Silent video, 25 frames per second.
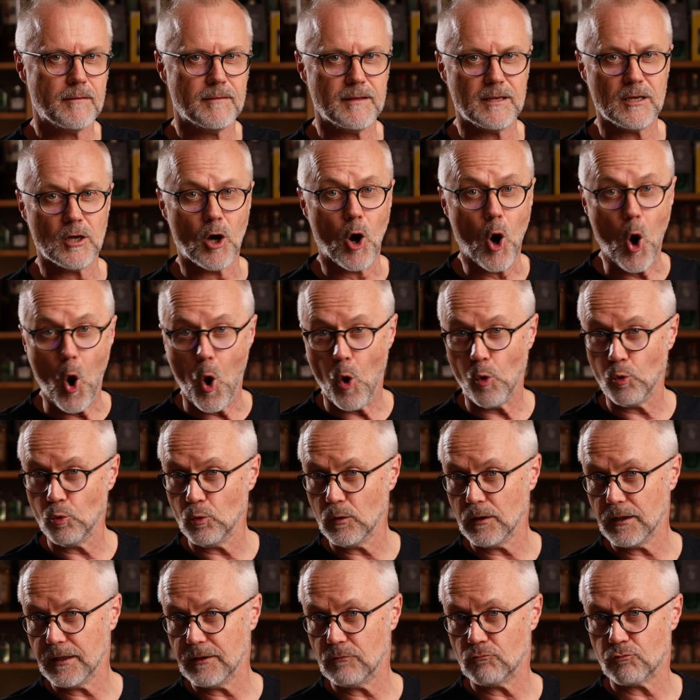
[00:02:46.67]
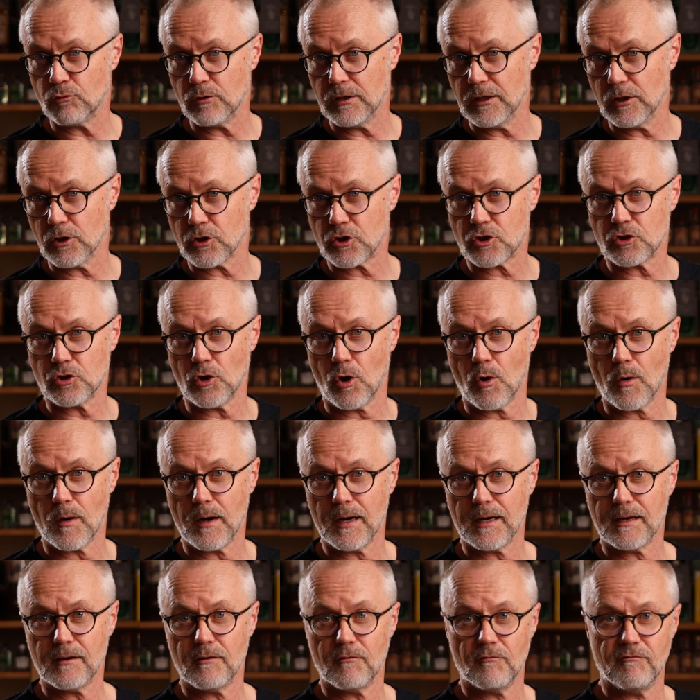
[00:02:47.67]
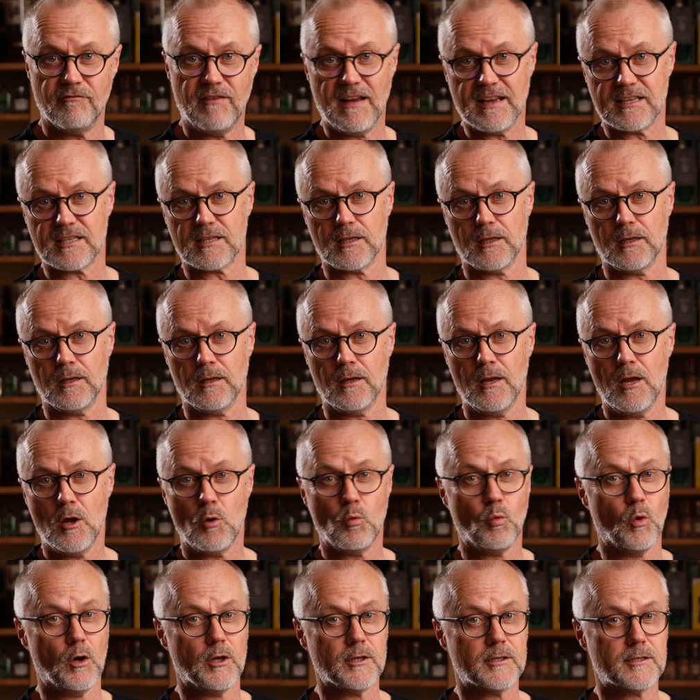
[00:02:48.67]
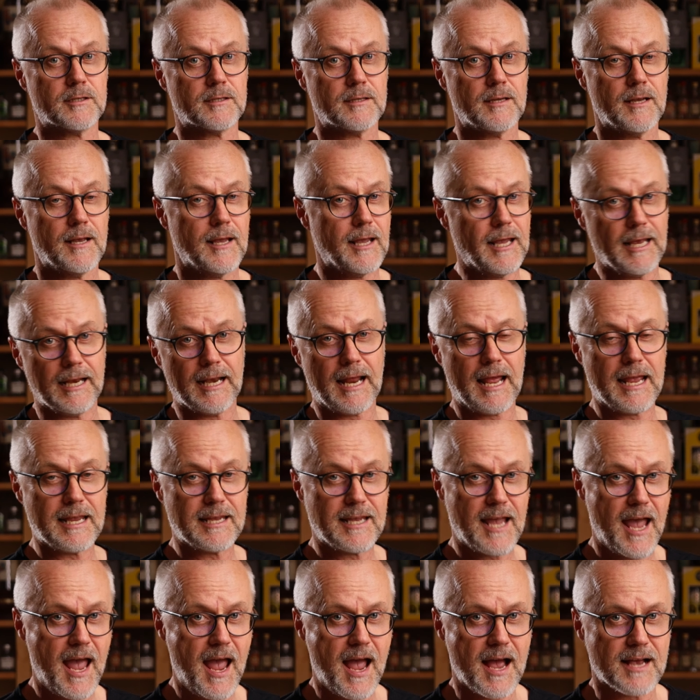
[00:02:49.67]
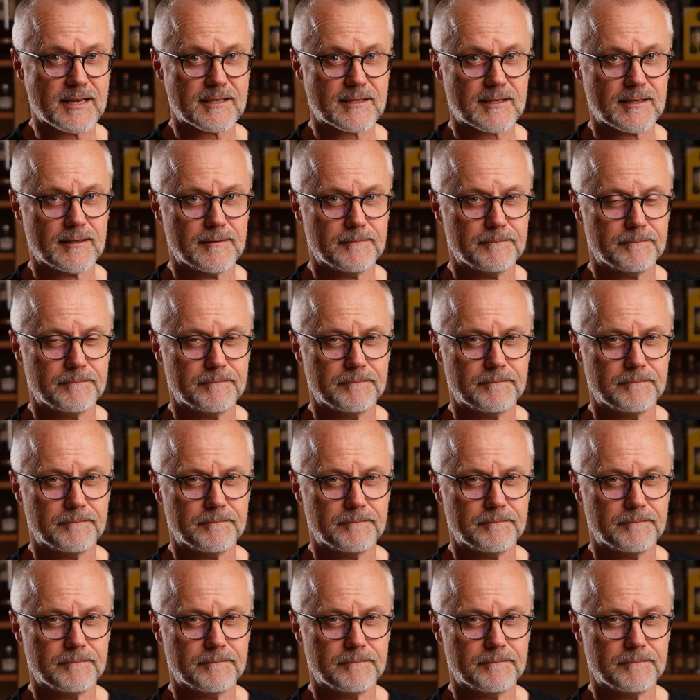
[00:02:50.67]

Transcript: the only real storing vessel was in a cask.